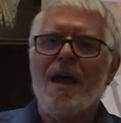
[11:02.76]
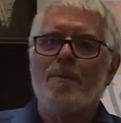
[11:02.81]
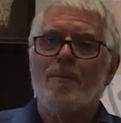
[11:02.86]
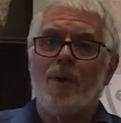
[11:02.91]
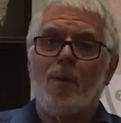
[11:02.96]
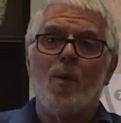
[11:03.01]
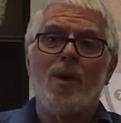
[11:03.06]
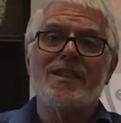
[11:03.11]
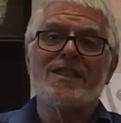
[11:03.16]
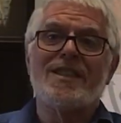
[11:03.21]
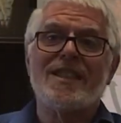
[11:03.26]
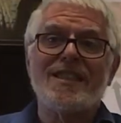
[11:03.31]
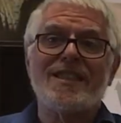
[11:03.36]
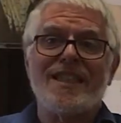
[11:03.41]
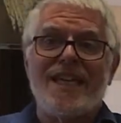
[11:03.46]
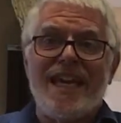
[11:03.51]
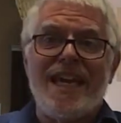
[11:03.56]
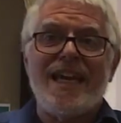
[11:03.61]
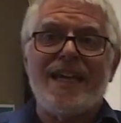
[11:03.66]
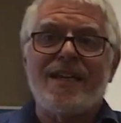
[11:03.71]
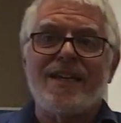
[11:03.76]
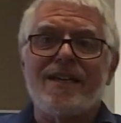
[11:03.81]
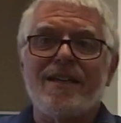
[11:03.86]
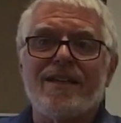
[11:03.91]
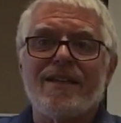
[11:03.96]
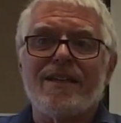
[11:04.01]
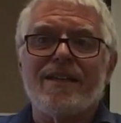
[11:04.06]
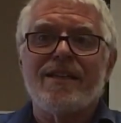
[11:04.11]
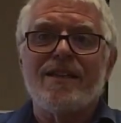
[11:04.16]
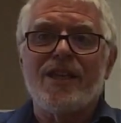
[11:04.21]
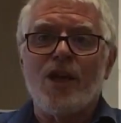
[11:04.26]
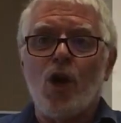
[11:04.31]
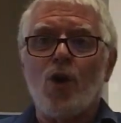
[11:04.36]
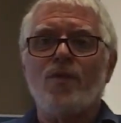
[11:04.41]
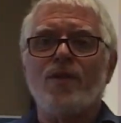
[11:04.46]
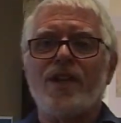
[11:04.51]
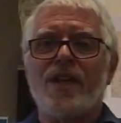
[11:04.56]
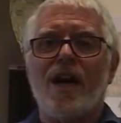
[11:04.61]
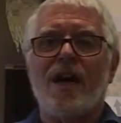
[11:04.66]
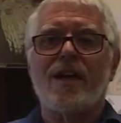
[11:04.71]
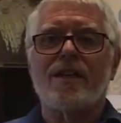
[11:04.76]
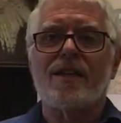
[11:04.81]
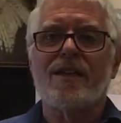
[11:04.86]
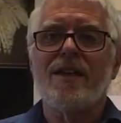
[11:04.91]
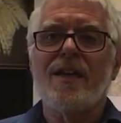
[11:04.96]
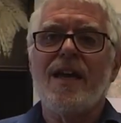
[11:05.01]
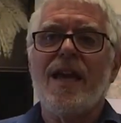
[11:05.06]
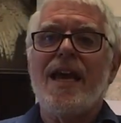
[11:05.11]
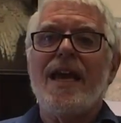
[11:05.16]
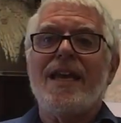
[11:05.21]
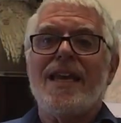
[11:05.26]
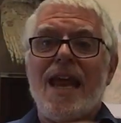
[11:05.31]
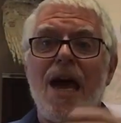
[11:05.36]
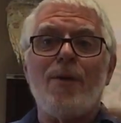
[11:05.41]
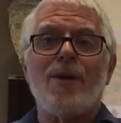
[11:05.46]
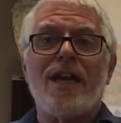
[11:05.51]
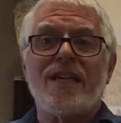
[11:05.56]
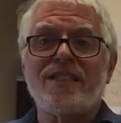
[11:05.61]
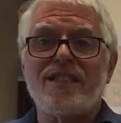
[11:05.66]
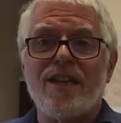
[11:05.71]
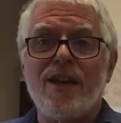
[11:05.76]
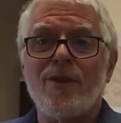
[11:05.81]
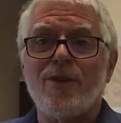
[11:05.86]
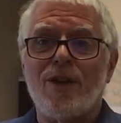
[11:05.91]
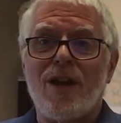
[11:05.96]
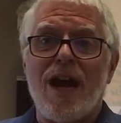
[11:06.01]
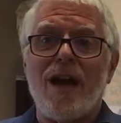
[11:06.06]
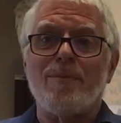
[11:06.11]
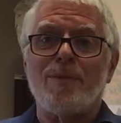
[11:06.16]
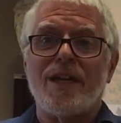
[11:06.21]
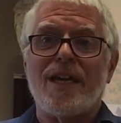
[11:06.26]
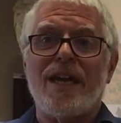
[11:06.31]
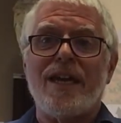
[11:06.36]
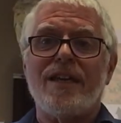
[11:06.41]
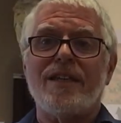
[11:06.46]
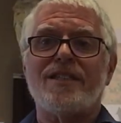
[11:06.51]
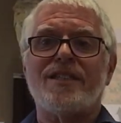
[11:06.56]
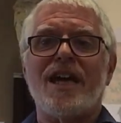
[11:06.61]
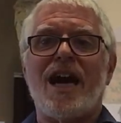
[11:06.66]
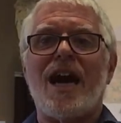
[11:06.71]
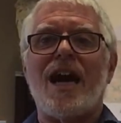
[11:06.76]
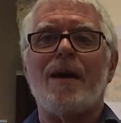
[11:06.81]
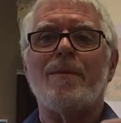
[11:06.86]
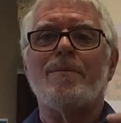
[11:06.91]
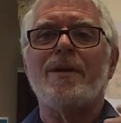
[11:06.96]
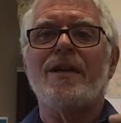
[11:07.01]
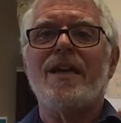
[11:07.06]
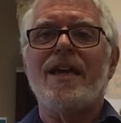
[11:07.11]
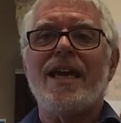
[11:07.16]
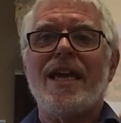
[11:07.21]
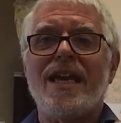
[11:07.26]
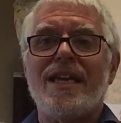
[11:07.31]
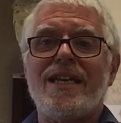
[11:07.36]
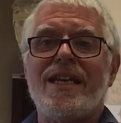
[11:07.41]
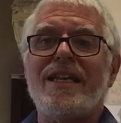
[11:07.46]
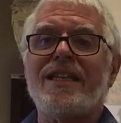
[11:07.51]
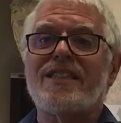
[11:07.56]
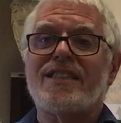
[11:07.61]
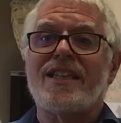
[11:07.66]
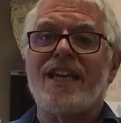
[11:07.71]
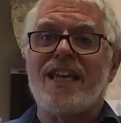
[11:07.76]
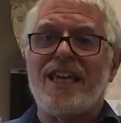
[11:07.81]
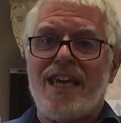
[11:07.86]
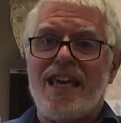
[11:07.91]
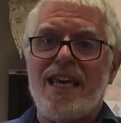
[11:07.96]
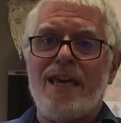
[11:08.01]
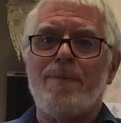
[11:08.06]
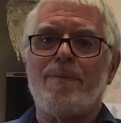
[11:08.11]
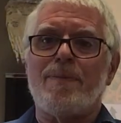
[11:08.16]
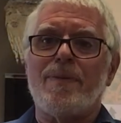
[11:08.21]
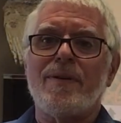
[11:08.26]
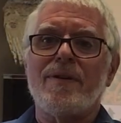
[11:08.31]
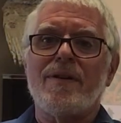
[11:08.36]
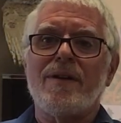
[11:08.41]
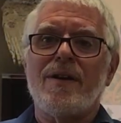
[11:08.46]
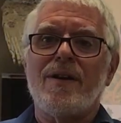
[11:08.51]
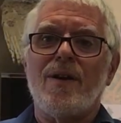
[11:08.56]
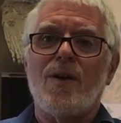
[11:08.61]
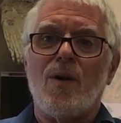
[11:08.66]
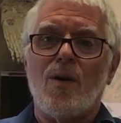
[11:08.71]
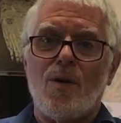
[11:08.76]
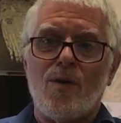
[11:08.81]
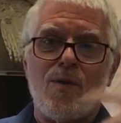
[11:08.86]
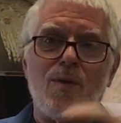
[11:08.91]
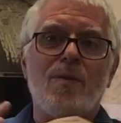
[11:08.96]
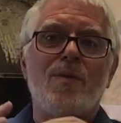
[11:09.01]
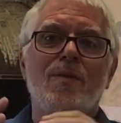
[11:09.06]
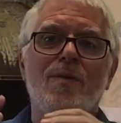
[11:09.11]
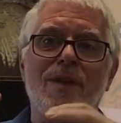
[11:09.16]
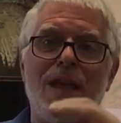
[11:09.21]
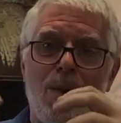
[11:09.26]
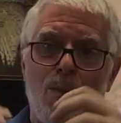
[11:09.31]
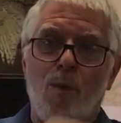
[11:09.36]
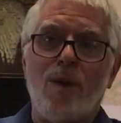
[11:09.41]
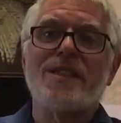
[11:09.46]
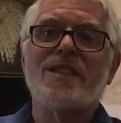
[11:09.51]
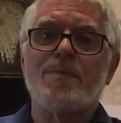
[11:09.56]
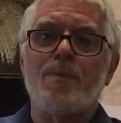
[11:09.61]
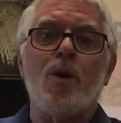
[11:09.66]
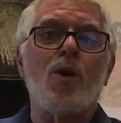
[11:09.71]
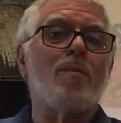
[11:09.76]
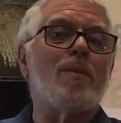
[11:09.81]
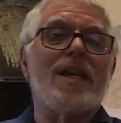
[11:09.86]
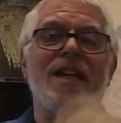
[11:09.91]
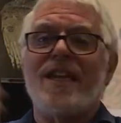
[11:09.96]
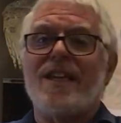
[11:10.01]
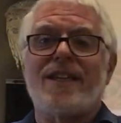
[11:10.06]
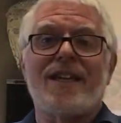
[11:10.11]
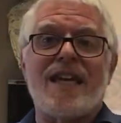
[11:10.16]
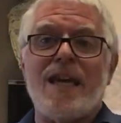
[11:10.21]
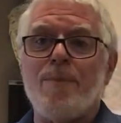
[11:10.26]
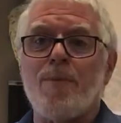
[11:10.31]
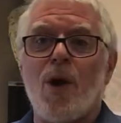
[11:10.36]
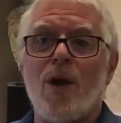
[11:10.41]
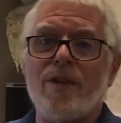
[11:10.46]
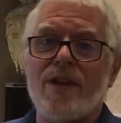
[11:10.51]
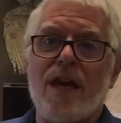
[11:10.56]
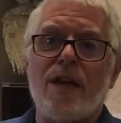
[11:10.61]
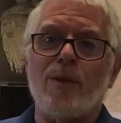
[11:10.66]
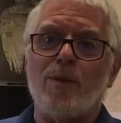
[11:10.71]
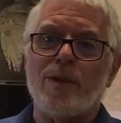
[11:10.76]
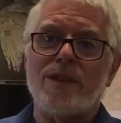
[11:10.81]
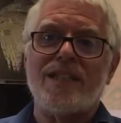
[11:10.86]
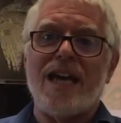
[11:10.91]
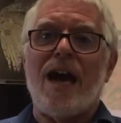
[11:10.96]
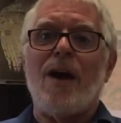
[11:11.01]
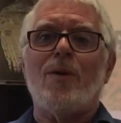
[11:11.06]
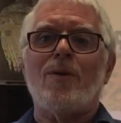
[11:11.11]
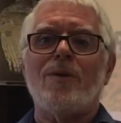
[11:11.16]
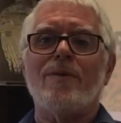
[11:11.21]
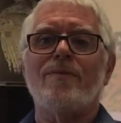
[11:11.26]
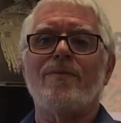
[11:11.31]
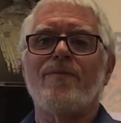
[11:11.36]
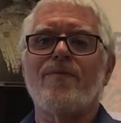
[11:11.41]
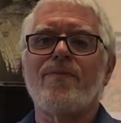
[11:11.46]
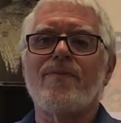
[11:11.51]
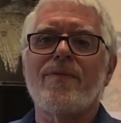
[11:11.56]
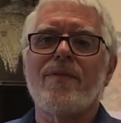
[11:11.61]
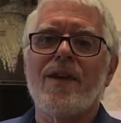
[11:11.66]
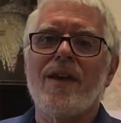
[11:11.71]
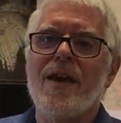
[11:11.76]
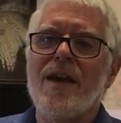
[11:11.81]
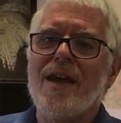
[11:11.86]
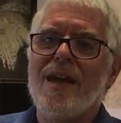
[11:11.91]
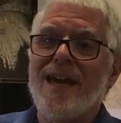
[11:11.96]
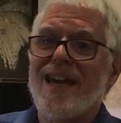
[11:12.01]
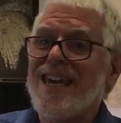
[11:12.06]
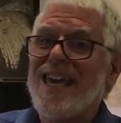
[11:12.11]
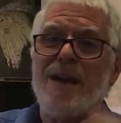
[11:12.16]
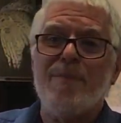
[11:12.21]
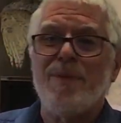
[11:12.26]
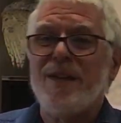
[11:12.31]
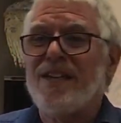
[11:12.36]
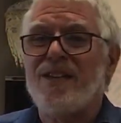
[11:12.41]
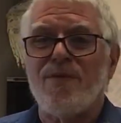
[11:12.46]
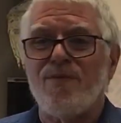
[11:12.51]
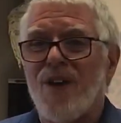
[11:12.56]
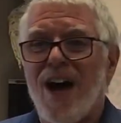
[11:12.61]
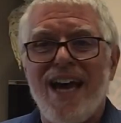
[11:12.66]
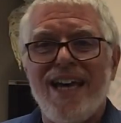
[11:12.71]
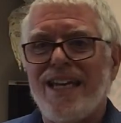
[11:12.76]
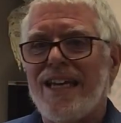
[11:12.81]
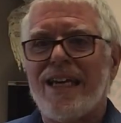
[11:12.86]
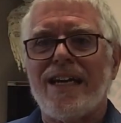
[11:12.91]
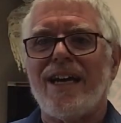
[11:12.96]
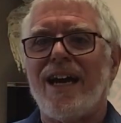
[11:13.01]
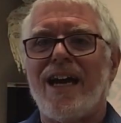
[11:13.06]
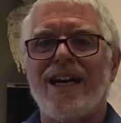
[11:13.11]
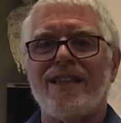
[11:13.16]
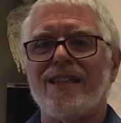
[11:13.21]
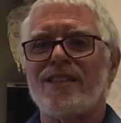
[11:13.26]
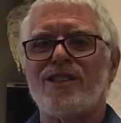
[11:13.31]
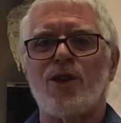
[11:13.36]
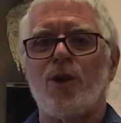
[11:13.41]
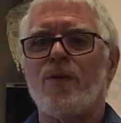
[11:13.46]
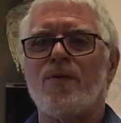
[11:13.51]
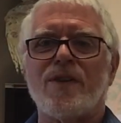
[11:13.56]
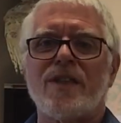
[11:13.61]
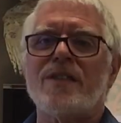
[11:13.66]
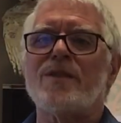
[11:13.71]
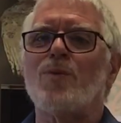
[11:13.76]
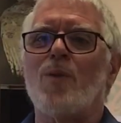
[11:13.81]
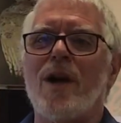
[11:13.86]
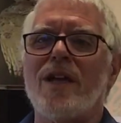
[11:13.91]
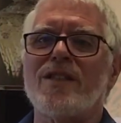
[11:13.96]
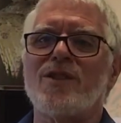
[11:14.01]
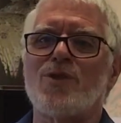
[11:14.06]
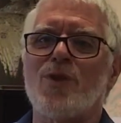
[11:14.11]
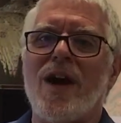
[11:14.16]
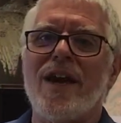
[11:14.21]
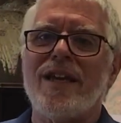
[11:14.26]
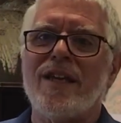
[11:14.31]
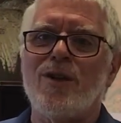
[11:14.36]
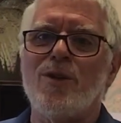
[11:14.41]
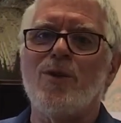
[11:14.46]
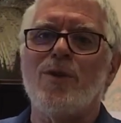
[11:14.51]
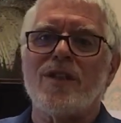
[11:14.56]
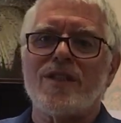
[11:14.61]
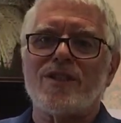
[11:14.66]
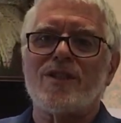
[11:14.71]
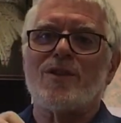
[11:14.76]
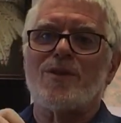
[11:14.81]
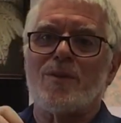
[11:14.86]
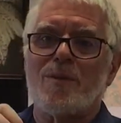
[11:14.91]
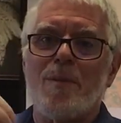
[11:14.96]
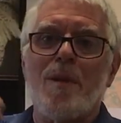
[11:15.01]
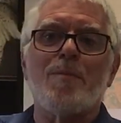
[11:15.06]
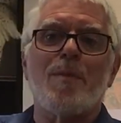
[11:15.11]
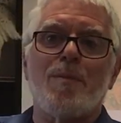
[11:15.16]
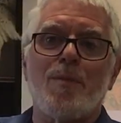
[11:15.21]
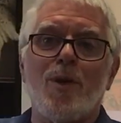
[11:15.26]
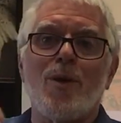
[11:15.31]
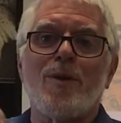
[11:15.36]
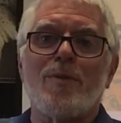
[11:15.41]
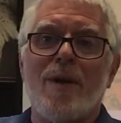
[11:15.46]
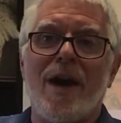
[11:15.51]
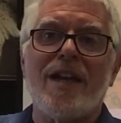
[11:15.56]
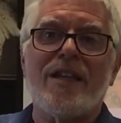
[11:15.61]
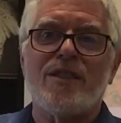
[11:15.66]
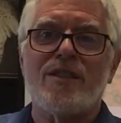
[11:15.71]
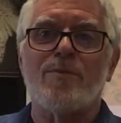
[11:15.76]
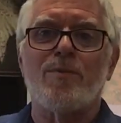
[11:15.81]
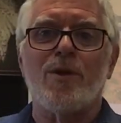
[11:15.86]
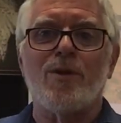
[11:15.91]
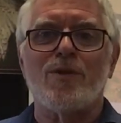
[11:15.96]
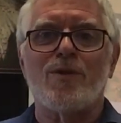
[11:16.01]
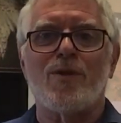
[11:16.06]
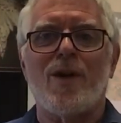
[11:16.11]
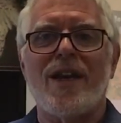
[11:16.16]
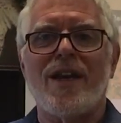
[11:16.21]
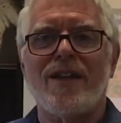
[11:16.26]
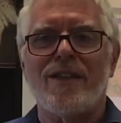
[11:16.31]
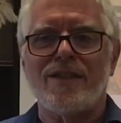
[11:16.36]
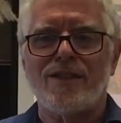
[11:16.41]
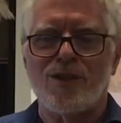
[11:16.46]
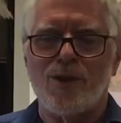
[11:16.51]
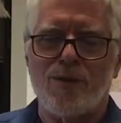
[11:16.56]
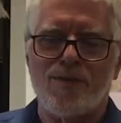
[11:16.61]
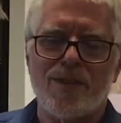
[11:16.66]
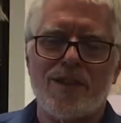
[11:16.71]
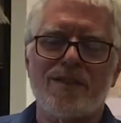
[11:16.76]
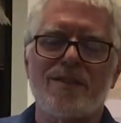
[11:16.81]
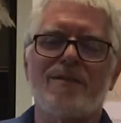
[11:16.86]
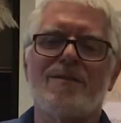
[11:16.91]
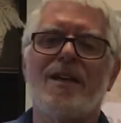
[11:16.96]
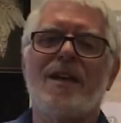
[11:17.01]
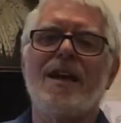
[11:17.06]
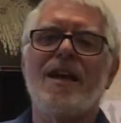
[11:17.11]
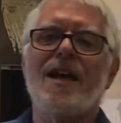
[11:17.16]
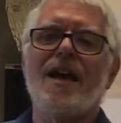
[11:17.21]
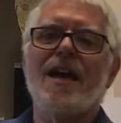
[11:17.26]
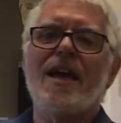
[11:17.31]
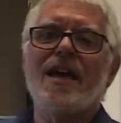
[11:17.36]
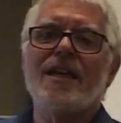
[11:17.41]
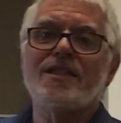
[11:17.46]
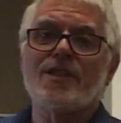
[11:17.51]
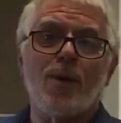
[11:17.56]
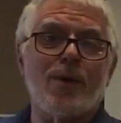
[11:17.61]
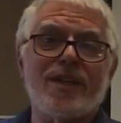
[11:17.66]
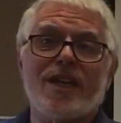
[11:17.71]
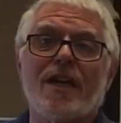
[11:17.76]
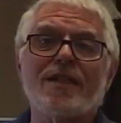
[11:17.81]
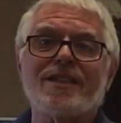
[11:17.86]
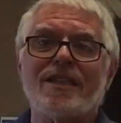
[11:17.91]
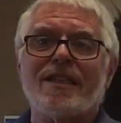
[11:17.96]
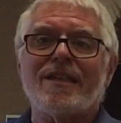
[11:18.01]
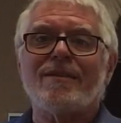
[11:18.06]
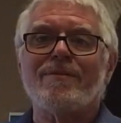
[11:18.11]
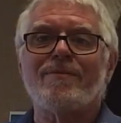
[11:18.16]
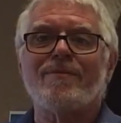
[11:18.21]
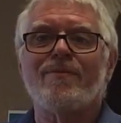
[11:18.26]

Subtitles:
But once it's in the oviduct, now it has another complicated job. It needs to let one sperm in and keep all the other ones out. It can't be dividing on the surface while it's trying to do this, because remember, polar bodies are produced right on the surface. So it doesn't.